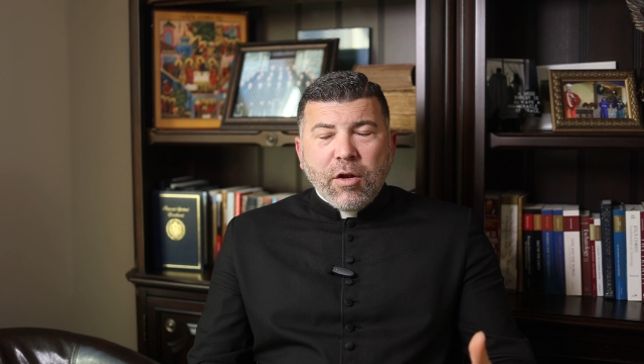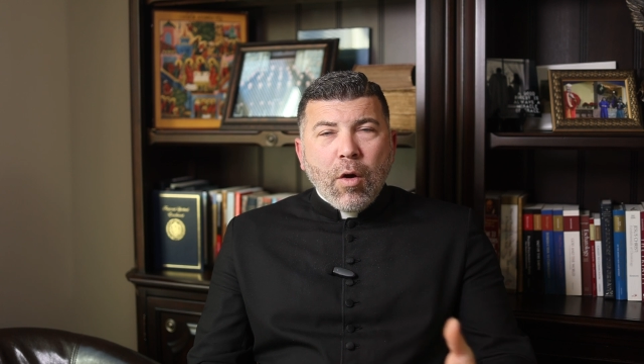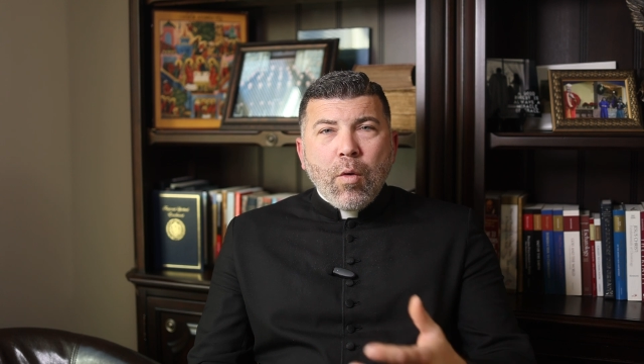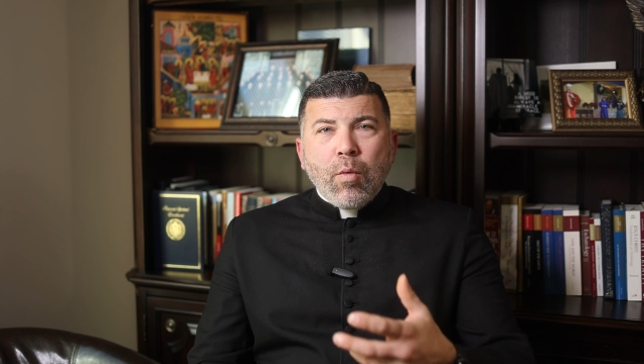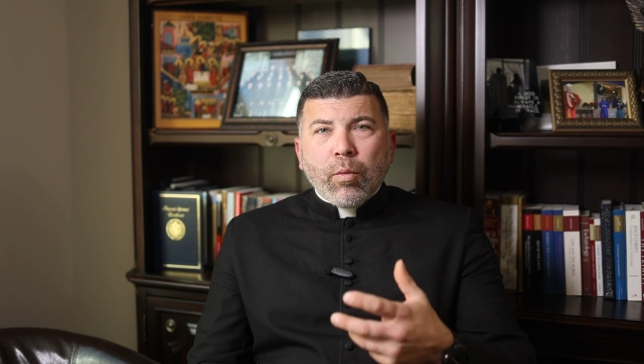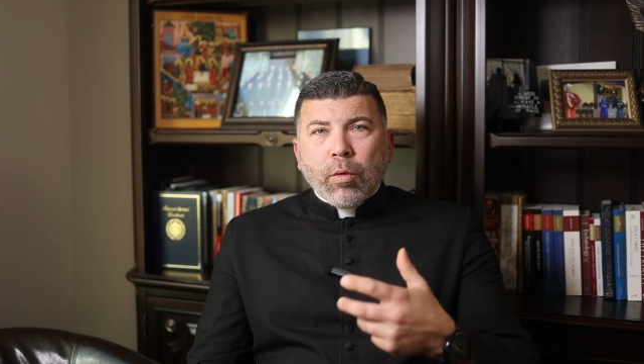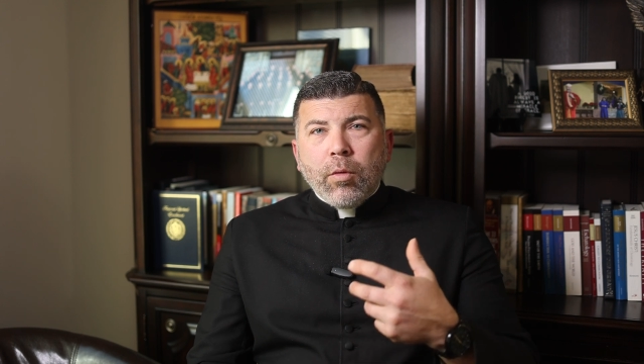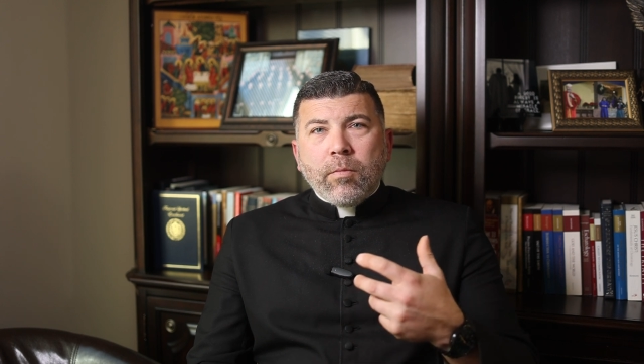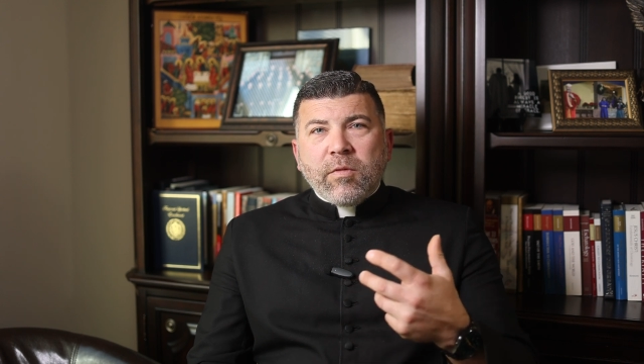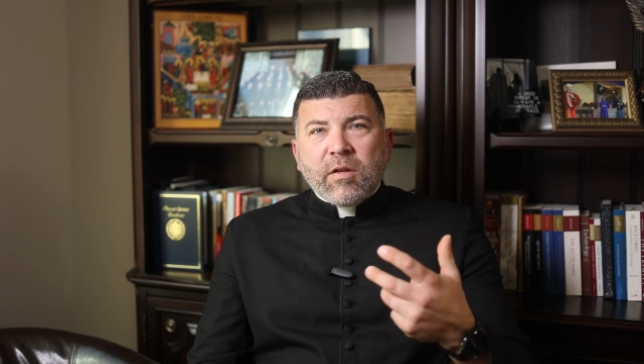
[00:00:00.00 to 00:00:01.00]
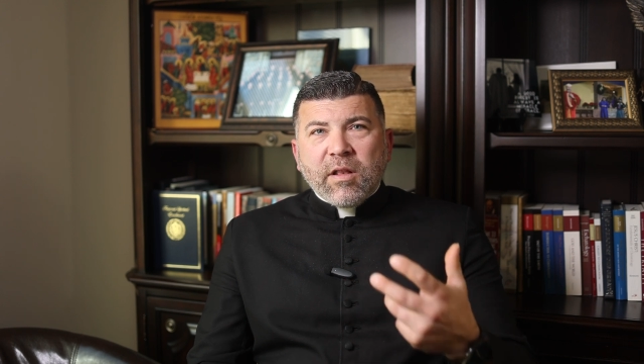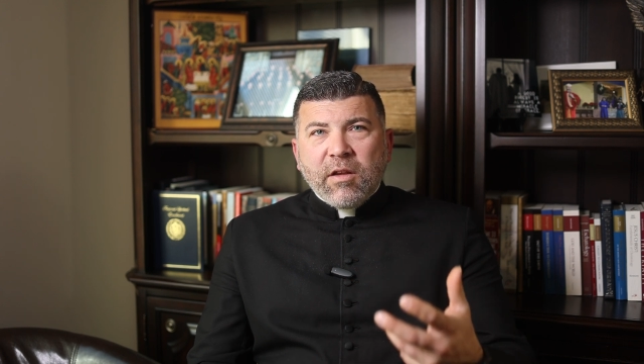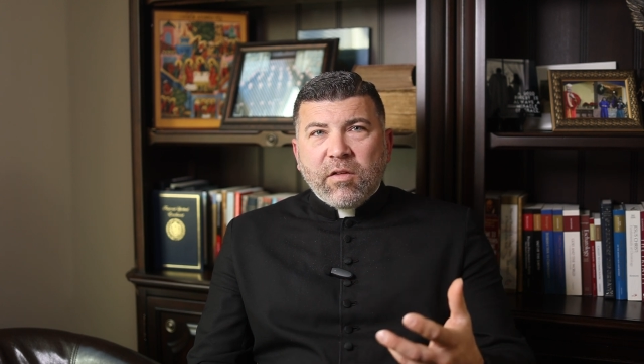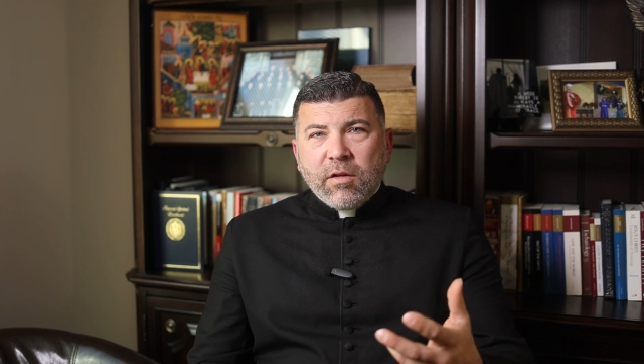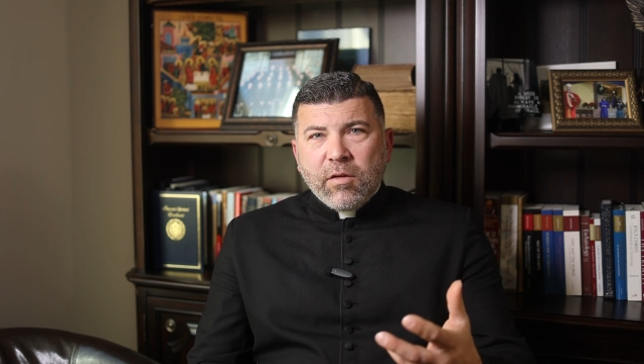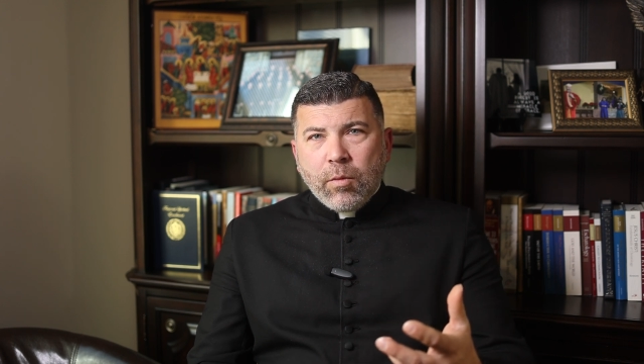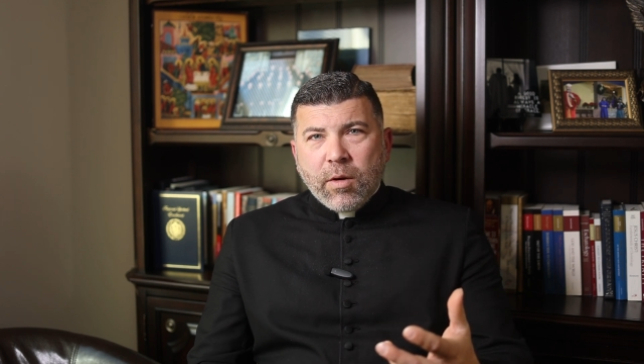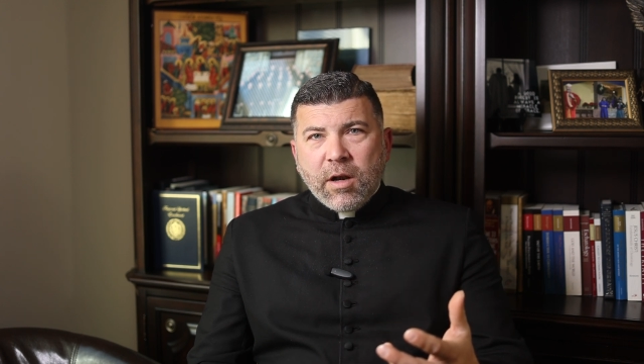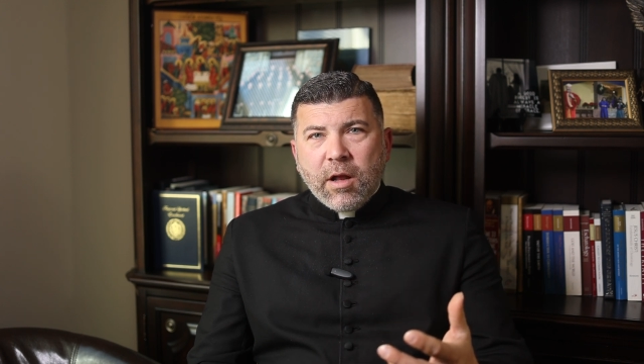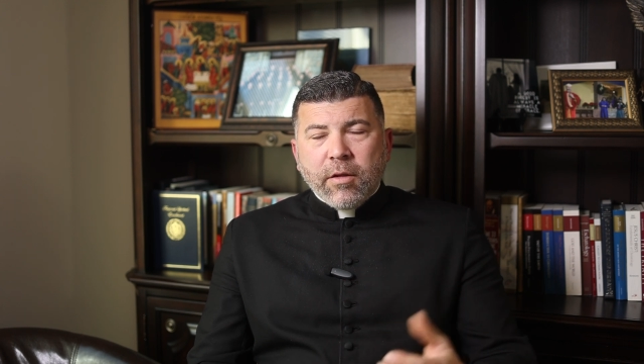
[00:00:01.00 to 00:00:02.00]
No room to listen to
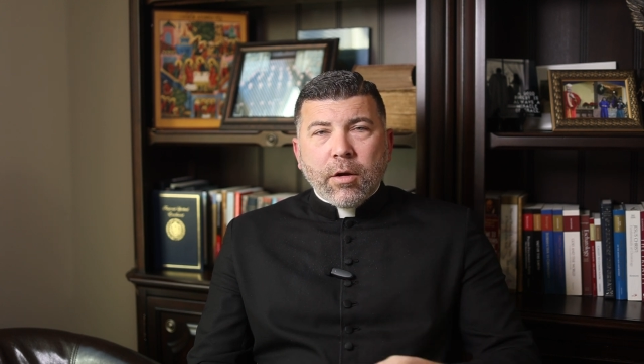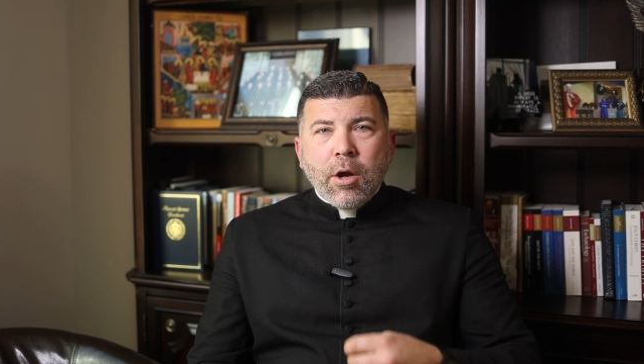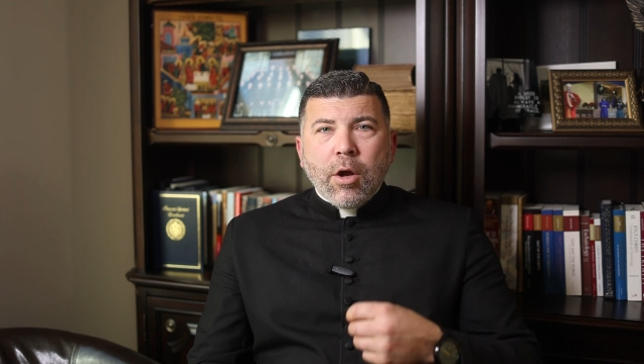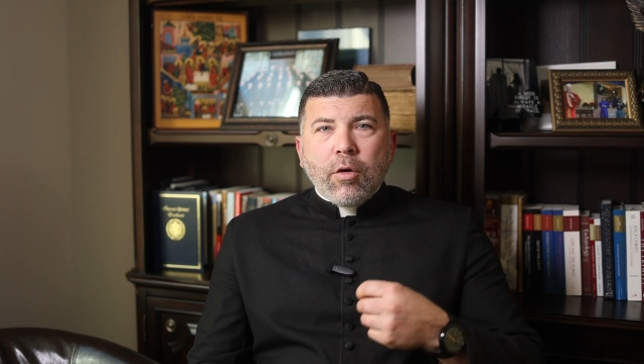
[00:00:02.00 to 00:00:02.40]
one another,